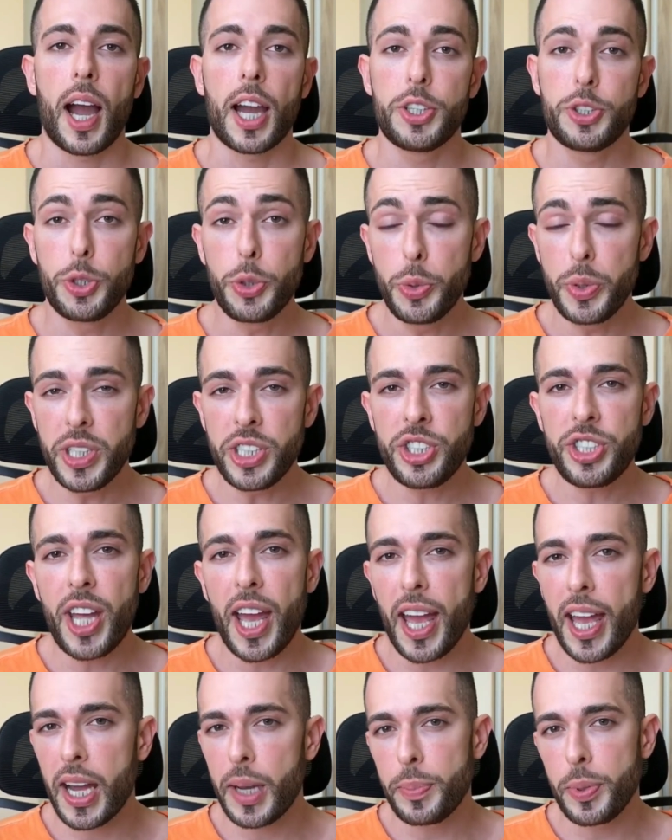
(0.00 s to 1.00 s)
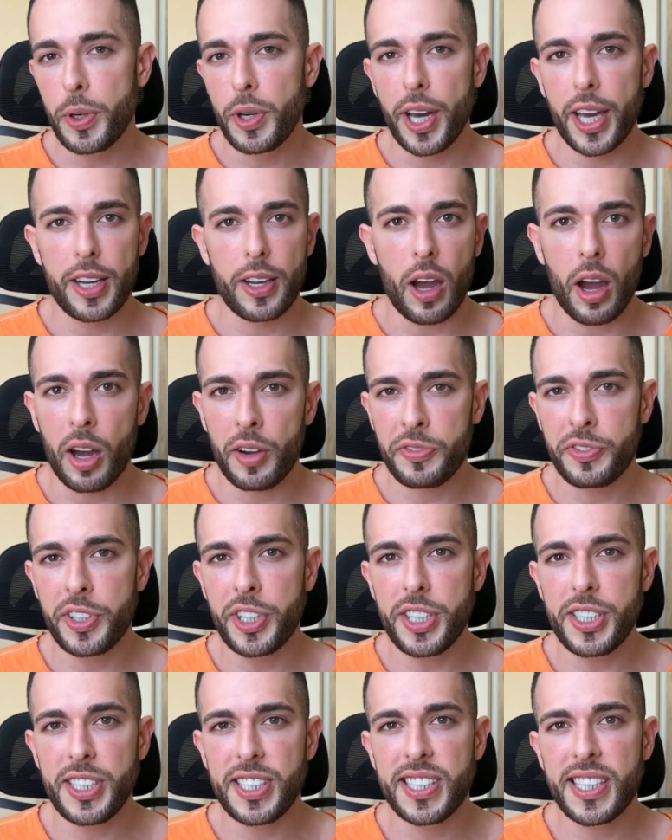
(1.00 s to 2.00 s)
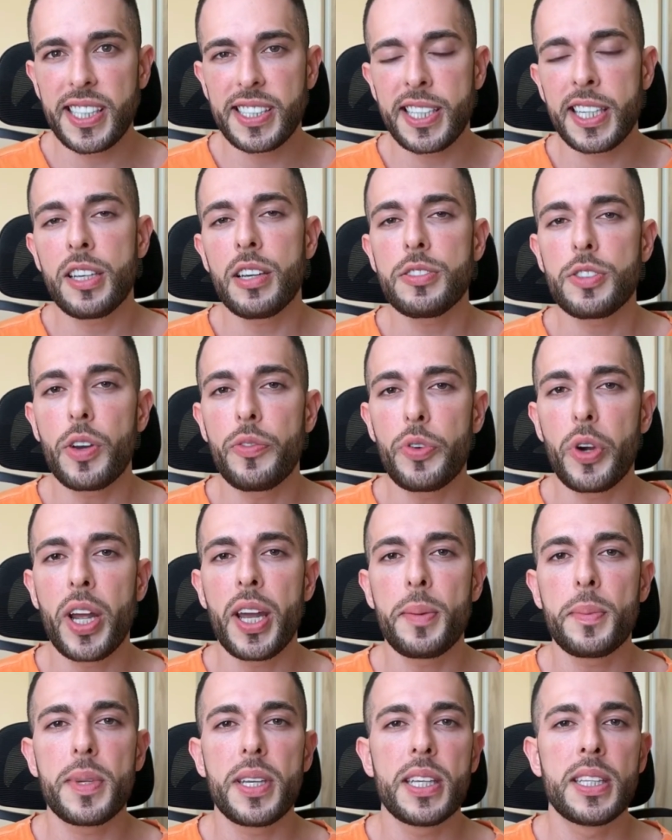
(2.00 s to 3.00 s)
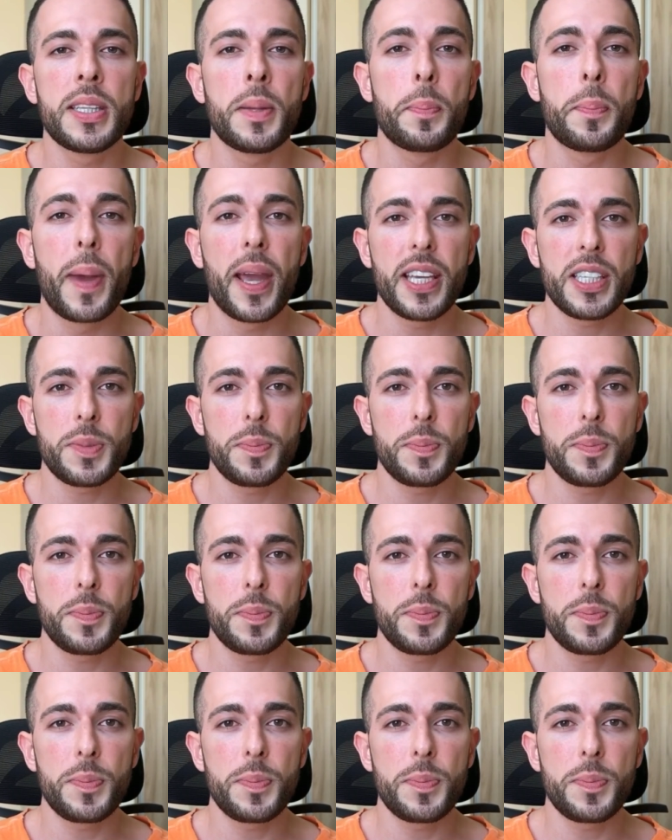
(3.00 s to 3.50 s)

I do wish that Apple had offered 16 gigs of RAM in the base